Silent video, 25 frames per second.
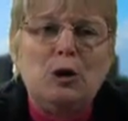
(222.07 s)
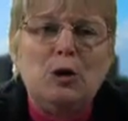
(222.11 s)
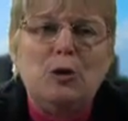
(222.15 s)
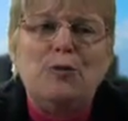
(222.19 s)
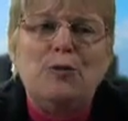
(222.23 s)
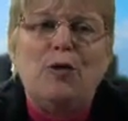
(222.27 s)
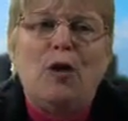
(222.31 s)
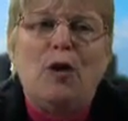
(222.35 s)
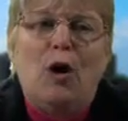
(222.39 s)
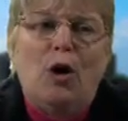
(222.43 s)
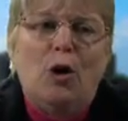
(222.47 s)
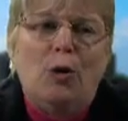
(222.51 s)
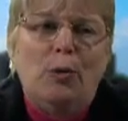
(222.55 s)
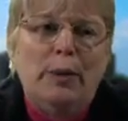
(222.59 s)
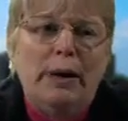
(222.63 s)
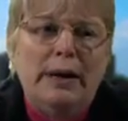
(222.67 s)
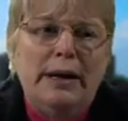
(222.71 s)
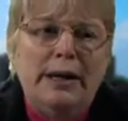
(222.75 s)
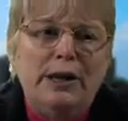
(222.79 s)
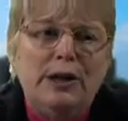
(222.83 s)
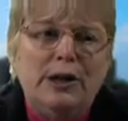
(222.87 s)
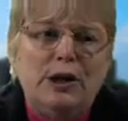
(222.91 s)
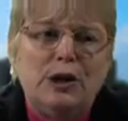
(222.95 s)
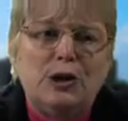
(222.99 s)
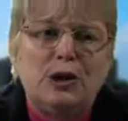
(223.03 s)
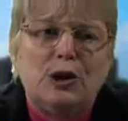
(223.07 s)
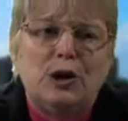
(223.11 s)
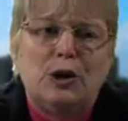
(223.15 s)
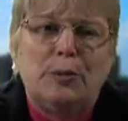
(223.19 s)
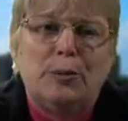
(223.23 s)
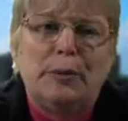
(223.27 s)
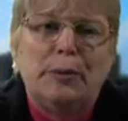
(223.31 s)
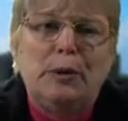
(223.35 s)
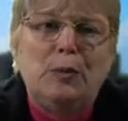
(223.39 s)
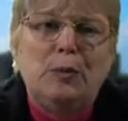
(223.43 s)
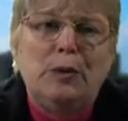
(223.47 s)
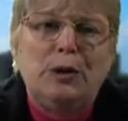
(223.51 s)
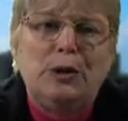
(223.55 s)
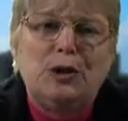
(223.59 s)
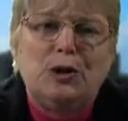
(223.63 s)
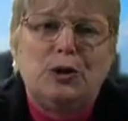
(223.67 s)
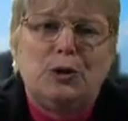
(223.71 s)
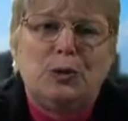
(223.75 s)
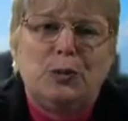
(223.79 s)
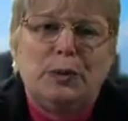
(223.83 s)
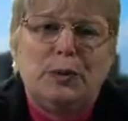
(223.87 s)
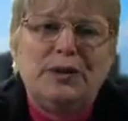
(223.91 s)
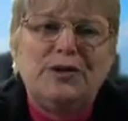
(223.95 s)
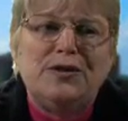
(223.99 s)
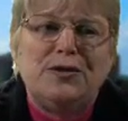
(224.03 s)
You've already determined what
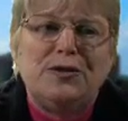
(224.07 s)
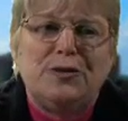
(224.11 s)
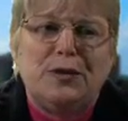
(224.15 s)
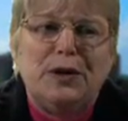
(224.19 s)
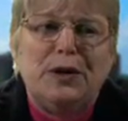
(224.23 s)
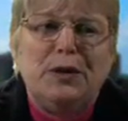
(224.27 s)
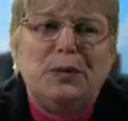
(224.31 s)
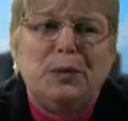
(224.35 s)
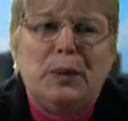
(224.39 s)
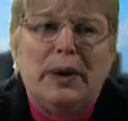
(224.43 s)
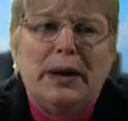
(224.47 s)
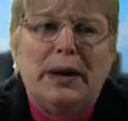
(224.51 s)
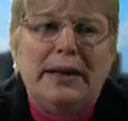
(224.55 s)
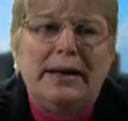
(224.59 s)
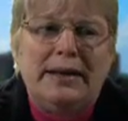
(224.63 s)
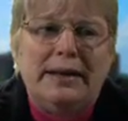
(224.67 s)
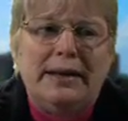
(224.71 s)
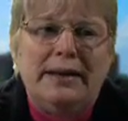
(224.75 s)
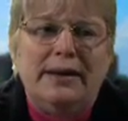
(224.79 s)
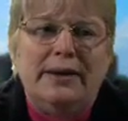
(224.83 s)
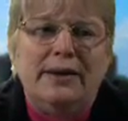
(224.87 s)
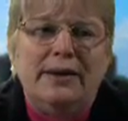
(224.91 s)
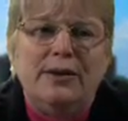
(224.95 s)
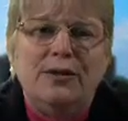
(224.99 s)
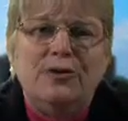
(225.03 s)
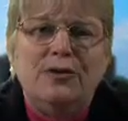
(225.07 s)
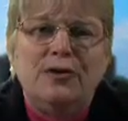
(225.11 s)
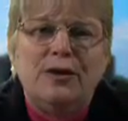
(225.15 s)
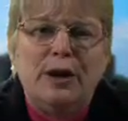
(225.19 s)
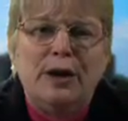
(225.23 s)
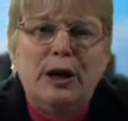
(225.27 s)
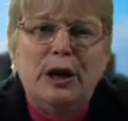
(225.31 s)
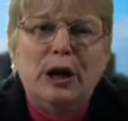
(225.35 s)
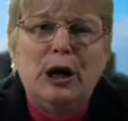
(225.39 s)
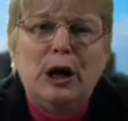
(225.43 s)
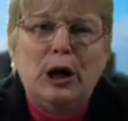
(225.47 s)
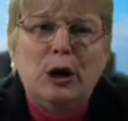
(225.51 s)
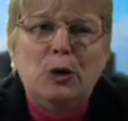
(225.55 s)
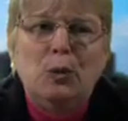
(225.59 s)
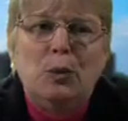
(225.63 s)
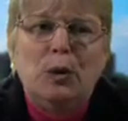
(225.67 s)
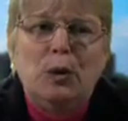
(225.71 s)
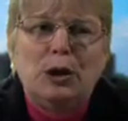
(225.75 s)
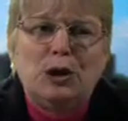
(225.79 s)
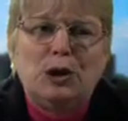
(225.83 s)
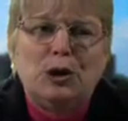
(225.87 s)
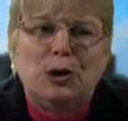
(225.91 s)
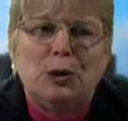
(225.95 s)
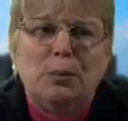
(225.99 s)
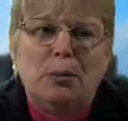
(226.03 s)
your risk-free rate is and
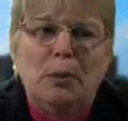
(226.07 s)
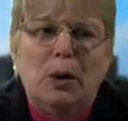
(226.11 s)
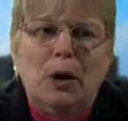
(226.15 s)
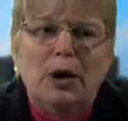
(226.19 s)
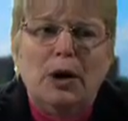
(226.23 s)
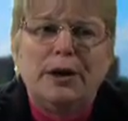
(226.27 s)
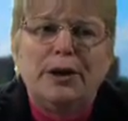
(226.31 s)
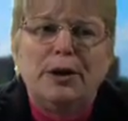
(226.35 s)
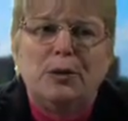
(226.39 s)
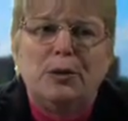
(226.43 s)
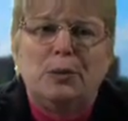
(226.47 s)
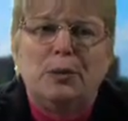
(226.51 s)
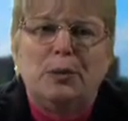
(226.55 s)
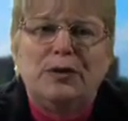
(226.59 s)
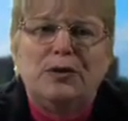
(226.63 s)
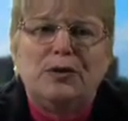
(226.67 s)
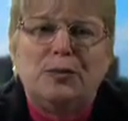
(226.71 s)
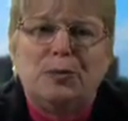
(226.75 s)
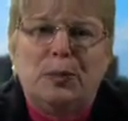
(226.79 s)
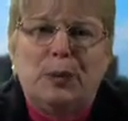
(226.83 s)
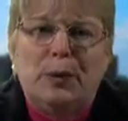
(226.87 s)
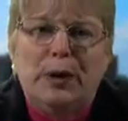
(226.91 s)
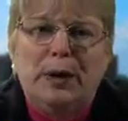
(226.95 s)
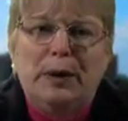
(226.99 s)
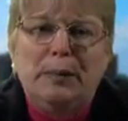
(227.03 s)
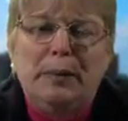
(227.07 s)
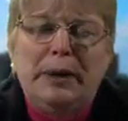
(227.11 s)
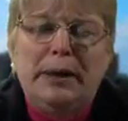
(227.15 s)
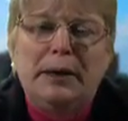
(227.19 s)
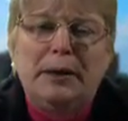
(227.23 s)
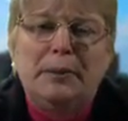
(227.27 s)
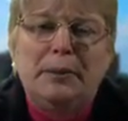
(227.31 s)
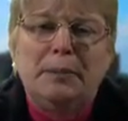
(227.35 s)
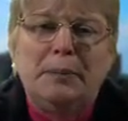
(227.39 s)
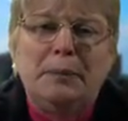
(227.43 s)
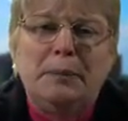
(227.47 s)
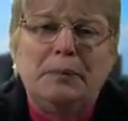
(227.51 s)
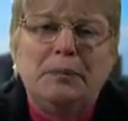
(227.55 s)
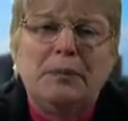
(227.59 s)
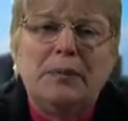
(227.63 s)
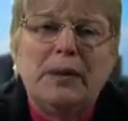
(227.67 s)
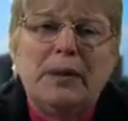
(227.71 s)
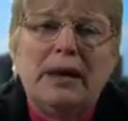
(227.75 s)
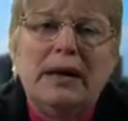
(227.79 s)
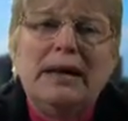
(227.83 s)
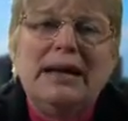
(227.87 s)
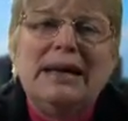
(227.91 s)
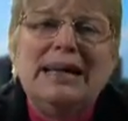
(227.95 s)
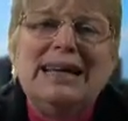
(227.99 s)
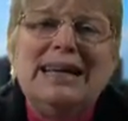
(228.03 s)
what your market risk premium.
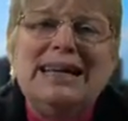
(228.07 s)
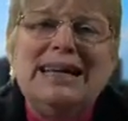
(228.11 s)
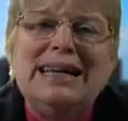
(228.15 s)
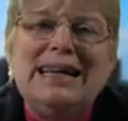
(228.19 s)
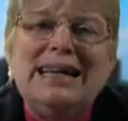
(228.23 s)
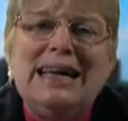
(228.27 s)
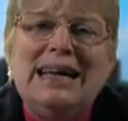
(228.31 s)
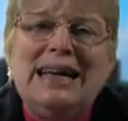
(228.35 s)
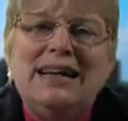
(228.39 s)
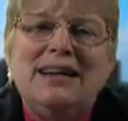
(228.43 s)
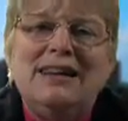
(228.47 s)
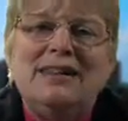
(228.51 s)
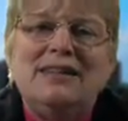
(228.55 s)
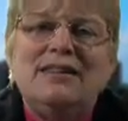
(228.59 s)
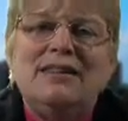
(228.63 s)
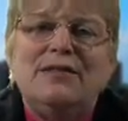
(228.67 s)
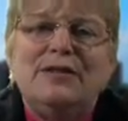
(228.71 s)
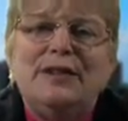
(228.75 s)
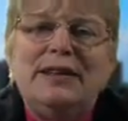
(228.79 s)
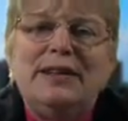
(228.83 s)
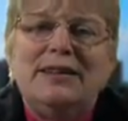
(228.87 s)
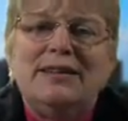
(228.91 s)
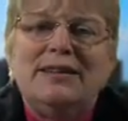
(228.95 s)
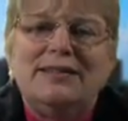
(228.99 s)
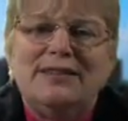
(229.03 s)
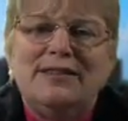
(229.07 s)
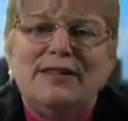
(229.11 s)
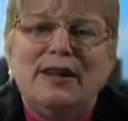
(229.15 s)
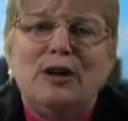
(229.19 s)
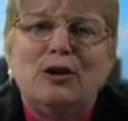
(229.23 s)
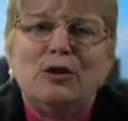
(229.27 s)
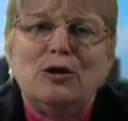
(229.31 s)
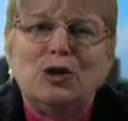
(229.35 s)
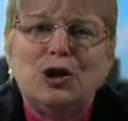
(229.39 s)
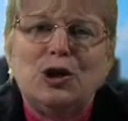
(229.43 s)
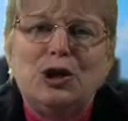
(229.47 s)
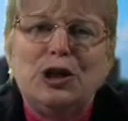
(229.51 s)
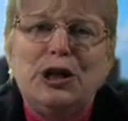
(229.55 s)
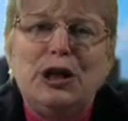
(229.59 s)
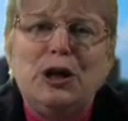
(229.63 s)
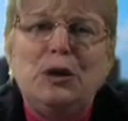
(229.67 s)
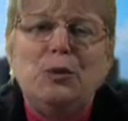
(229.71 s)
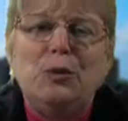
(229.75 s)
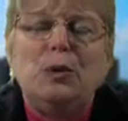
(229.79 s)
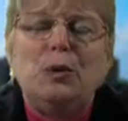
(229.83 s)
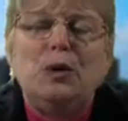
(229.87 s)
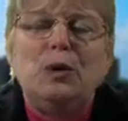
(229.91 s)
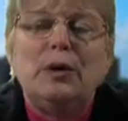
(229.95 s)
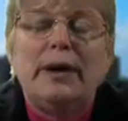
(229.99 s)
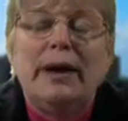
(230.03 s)
And the Excel
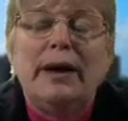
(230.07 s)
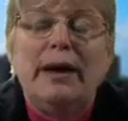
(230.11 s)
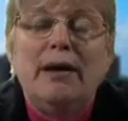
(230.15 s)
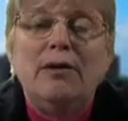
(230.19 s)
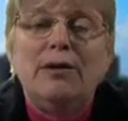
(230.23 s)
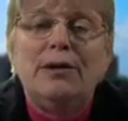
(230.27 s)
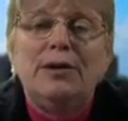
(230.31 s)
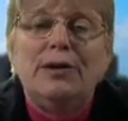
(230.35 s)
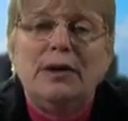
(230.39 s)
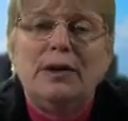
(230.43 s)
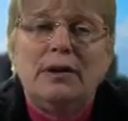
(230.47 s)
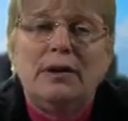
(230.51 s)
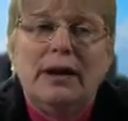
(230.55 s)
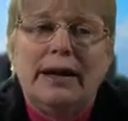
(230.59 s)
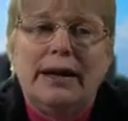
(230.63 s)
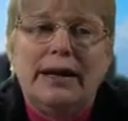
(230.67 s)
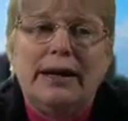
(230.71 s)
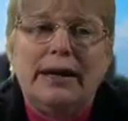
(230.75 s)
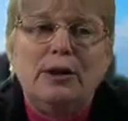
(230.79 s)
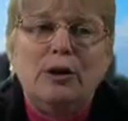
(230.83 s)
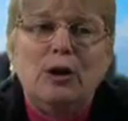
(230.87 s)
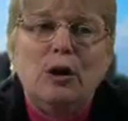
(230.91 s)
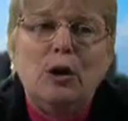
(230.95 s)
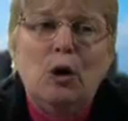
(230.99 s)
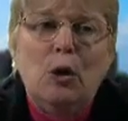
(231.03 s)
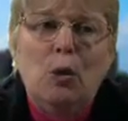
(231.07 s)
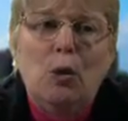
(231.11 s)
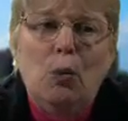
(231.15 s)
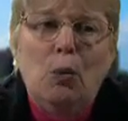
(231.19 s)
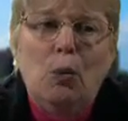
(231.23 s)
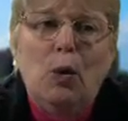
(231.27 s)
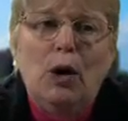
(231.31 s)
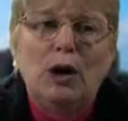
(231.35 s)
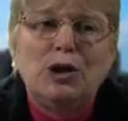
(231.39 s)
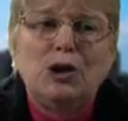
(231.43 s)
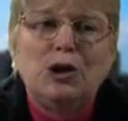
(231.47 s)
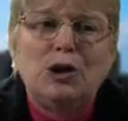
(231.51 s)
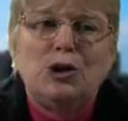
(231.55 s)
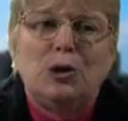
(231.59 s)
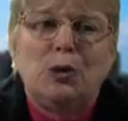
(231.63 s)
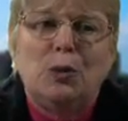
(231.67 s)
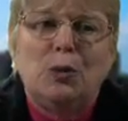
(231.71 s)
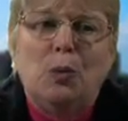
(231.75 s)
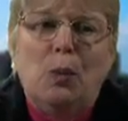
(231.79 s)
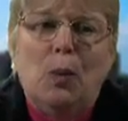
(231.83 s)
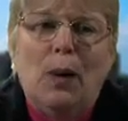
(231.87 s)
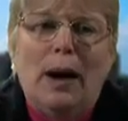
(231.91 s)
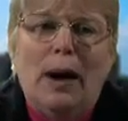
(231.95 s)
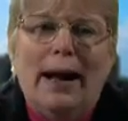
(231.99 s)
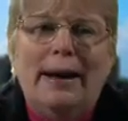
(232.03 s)
sheet will calculate what your
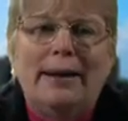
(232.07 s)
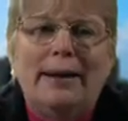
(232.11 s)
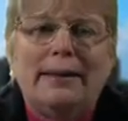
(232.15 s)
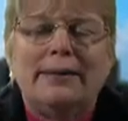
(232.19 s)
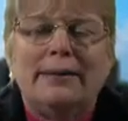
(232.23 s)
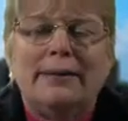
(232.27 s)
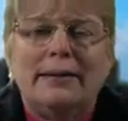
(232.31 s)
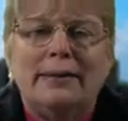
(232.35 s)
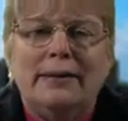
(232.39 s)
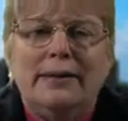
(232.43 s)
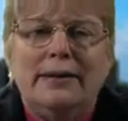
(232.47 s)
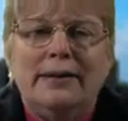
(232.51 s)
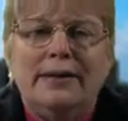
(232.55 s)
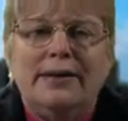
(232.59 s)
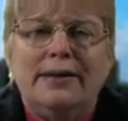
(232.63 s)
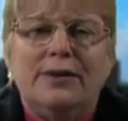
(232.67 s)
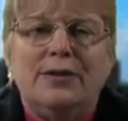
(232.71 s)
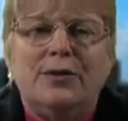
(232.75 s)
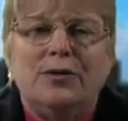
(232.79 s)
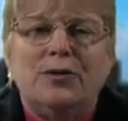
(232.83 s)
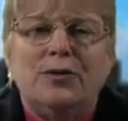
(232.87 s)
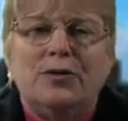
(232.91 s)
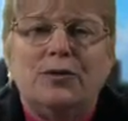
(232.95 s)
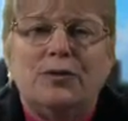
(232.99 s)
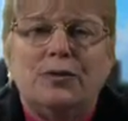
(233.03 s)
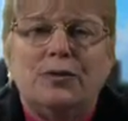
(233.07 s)
WACC is.